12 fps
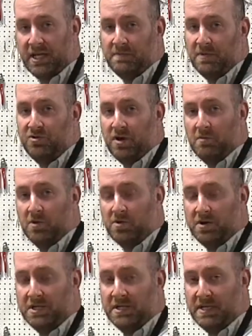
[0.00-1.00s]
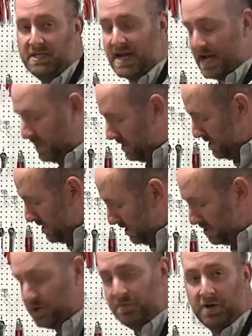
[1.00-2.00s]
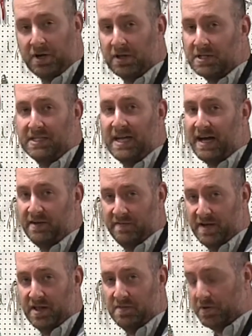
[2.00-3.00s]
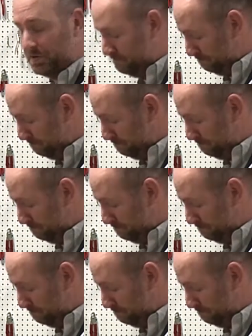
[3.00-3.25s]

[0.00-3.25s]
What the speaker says: to keep the drum lower to the deck, a turnbuckle is not available.